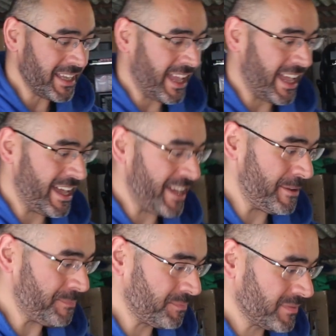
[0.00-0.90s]

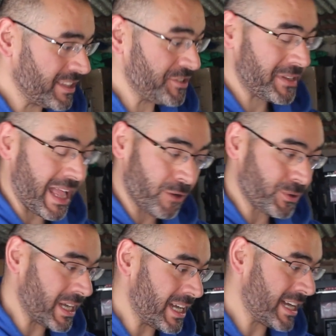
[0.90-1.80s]
The
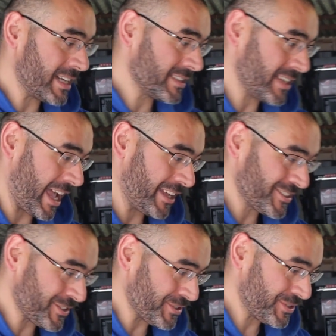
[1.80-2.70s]
sound card
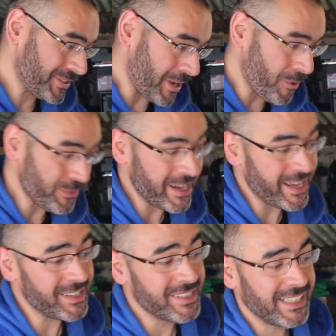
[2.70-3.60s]
Asus
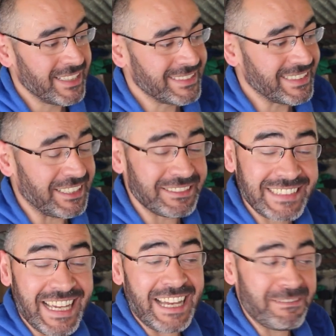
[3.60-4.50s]
Sonar. So
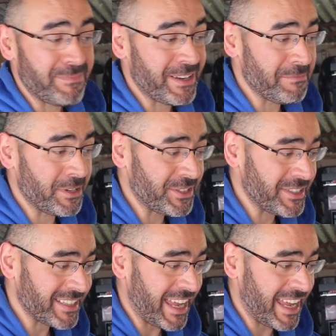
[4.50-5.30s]
yeah, pretty much